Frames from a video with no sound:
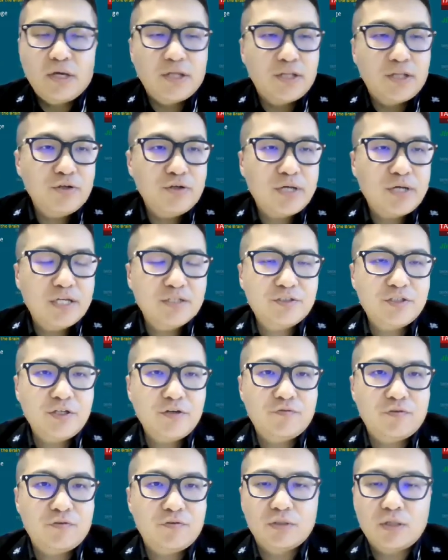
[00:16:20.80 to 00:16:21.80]
And you can
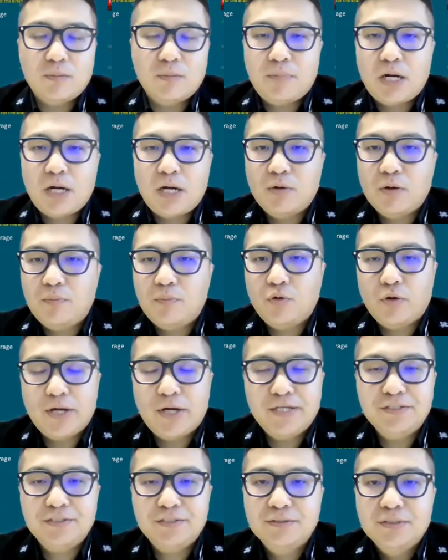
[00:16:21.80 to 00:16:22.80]
see from the
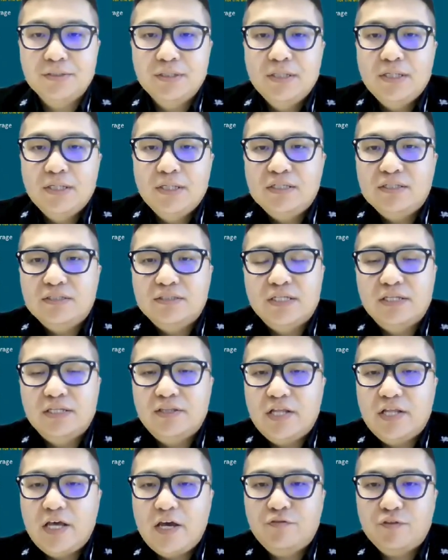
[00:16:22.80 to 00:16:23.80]
PowerPoint,
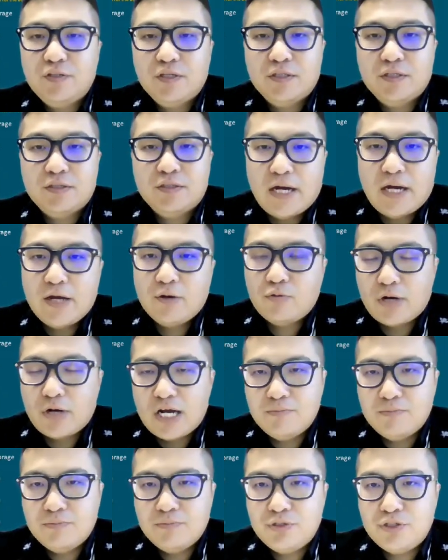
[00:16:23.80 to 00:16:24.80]
the left
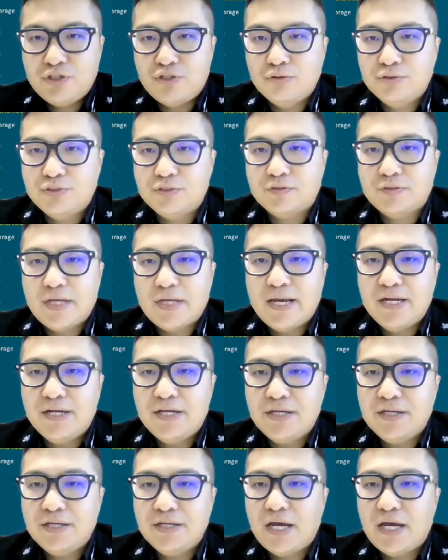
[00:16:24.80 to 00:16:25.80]
diagram shows
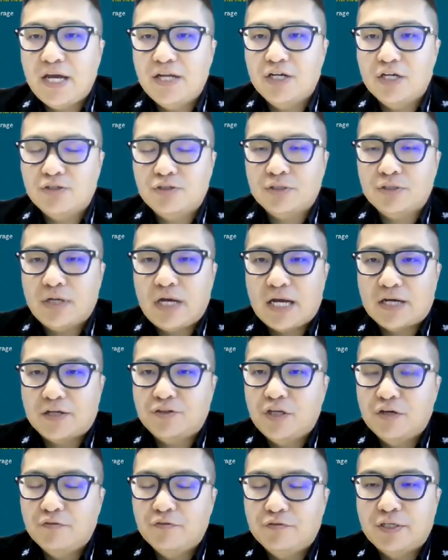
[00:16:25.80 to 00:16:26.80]
daily energy
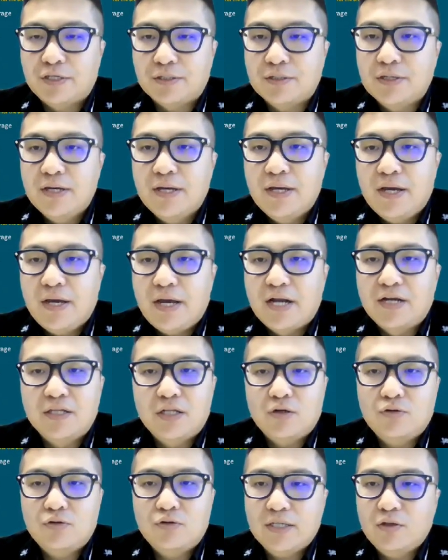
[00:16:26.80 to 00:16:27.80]
activity, and
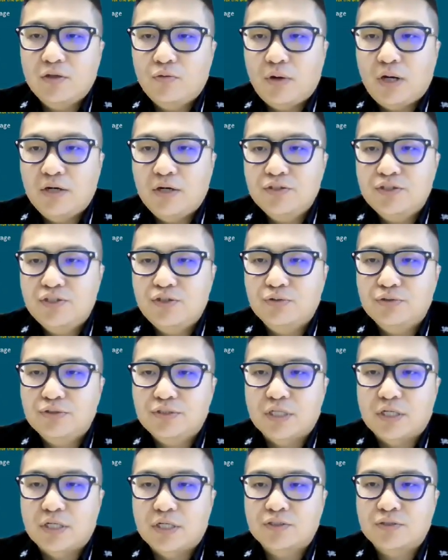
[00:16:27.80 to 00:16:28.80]
the right one
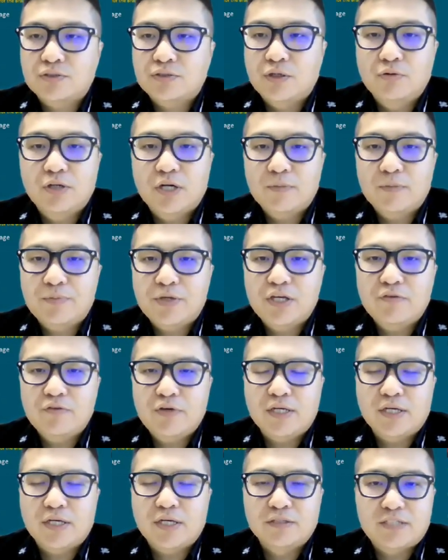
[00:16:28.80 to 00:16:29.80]
shows the solar
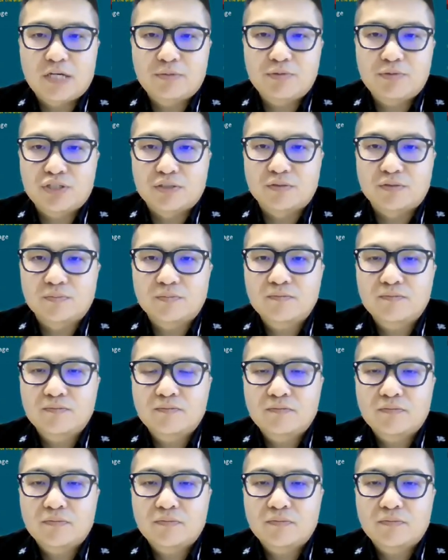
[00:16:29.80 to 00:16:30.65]
PV consumption.